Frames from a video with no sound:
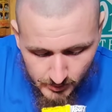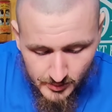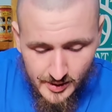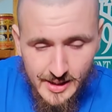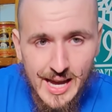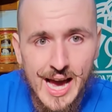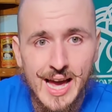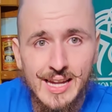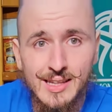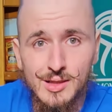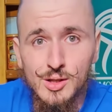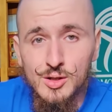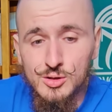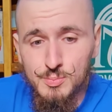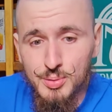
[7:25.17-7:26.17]
Yeah, it
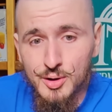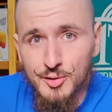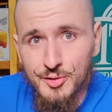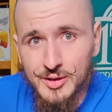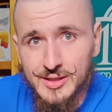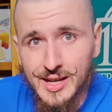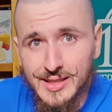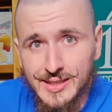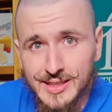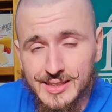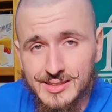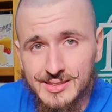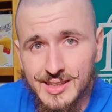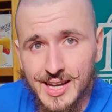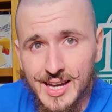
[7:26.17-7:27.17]
looks perfect on the
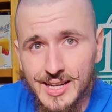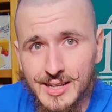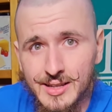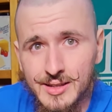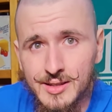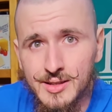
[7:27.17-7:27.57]
inside.